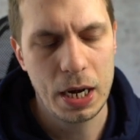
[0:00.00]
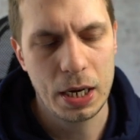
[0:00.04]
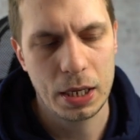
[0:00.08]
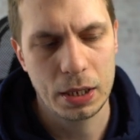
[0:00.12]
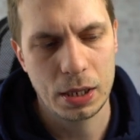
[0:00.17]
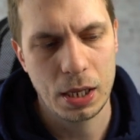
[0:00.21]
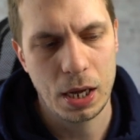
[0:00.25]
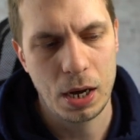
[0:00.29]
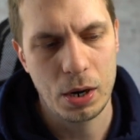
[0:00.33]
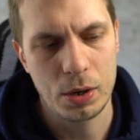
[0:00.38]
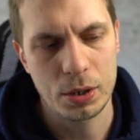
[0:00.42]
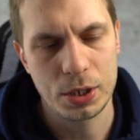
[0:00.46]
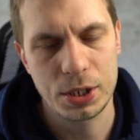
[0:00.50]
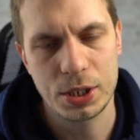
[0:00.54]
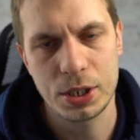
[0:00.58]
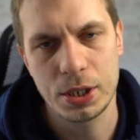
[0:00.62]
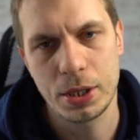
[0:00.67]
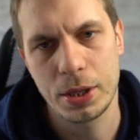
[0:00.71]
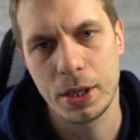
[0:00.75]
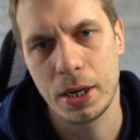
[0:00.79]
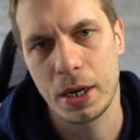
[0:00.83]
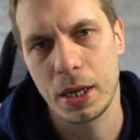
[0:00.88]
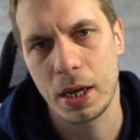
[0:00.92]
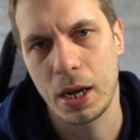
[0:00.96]
and now I see
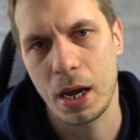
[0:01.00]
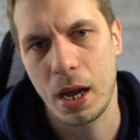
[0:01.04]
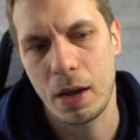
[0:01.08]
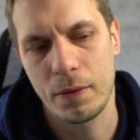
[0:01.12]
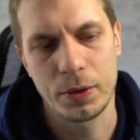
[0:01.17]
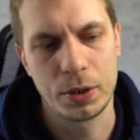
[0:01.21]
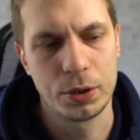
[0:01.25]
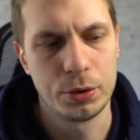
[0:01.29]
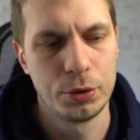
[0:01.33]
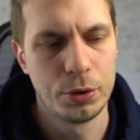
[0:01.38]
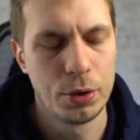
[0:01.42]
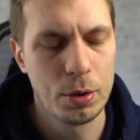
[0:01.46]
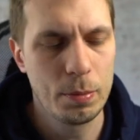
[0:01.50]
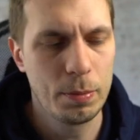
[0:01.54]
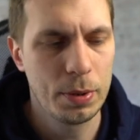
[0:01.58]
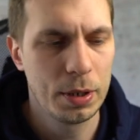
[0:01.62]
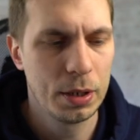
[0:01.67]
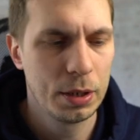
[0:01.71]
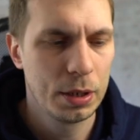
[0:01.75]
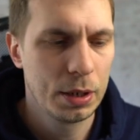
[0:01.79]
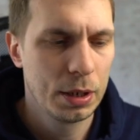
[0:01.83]
that I have a group,